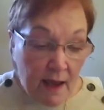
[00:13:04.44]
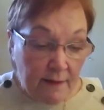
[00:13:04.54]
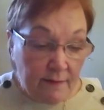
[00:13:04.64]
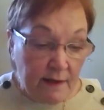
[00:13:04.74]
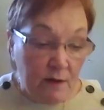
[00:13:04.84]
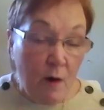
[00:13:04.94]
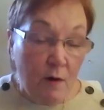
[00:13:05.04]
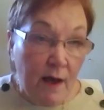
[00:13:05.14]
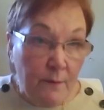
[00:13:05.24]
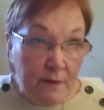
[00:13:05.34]
And then he
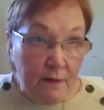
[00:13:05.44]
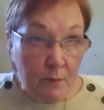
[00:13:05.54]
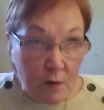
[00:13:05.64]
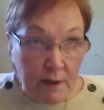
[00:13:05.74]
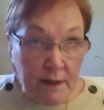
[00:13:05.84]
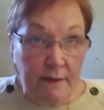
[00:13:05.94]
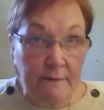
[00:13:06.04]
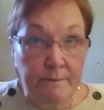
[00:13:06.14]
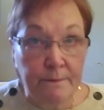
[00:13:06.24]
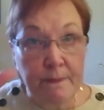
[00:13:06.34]
woke up in the
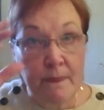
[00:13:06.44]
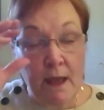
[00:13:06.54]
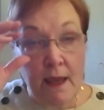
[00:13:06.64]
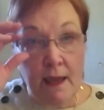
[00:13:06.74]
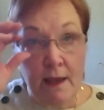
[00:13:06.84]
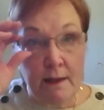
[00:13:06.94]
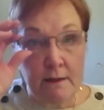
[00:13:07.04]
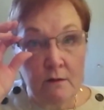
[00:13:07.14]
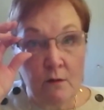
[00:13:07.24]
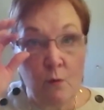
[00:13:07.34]
morning
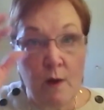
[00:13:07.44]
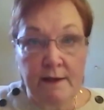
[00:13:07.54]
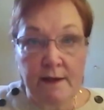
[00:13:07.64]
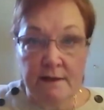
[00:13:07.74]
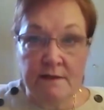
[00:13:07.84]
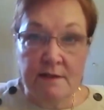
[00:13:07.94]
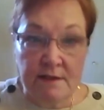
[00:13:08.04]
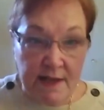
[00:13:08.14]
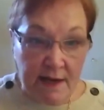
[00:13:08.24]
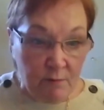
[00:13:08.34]
and went into the
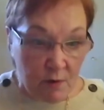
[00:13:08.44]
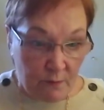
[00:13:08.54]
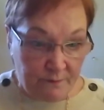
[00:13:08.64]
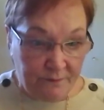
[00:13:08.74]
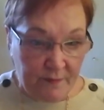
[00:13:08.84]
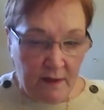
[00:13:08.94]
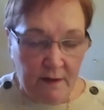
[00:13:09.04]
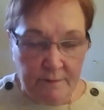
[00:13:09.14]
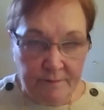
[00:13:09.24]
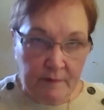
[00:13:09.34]
day room,
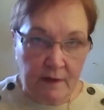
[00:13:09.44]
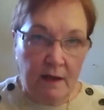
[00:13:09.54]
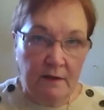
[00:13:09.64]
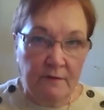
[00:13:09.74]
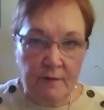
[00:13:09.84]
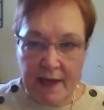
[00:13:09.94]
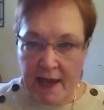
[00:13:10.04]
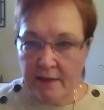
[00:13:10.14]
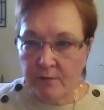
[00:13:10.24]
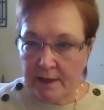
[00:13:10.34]
the kind of
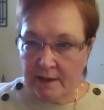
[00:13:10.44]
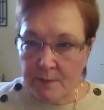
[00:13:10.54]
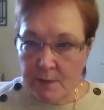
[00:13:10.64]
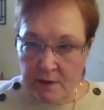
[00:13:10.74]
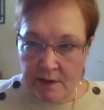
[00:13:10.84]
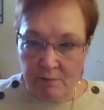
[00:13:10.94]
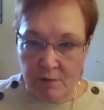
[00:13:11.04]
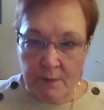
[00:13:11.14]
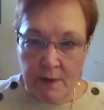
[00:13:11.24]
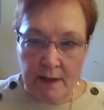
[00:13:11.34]
gathering community
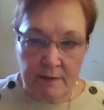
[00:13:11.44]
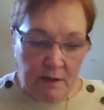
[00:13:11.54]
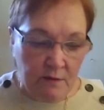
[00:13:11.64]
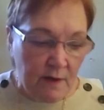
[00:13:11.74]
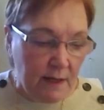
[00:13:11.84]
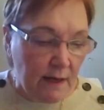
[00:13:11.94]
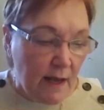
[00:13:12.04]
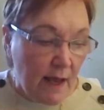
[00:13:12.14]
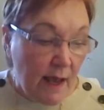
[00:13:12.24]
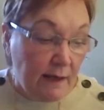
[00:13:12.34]
room on the unit.
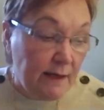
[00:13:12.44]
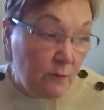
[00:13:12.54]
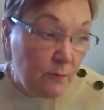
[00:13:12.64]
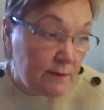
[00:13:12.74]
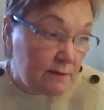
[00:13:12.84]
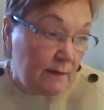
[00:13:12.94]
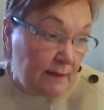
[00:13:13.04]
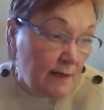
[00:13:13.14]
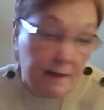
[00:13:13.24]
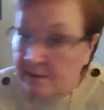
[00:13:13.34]
And they
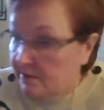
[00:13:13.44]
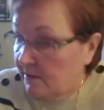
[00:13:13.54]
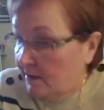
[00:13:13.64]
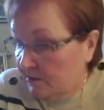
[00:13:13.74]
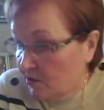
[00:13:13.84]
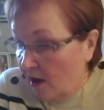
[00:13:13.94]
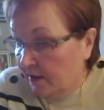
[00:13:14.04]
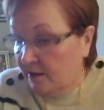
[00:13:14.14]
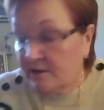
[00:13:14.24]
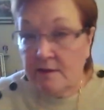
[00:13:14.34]
said, he's sitting
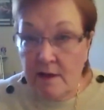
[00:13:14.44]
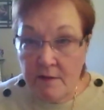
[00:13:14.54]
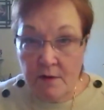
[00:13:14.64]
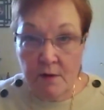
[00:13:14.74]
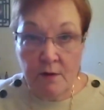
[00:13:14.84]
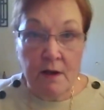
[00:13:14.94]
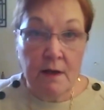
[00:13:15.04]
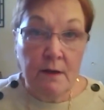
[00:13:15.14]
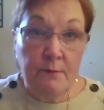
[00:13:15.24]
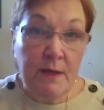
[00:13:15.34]
talking to the other
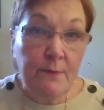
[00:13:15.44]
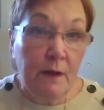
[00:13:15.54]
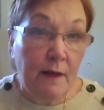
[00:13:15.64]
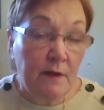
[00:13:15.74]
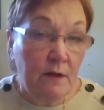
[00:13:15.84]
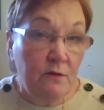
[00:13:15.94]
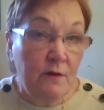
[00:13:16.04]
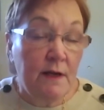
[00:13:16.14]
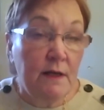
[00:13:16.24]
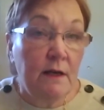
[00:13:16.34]
people on the
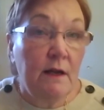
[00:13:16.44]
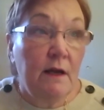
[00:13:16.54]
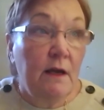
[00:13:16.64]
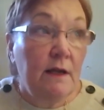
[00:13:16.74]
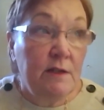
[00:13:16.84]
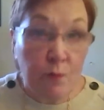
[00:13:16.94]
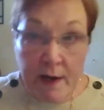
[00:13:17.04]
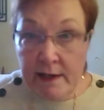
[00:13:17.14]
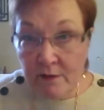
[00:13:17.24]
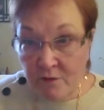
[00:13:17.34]
unit. He's
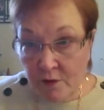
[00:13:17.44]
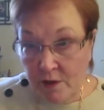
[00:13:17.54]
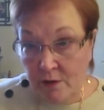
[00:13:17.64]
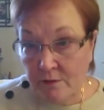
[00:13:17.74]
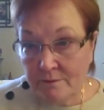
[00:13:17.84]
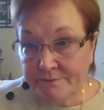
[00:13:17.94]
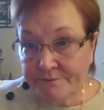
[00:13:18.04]
waiting for you.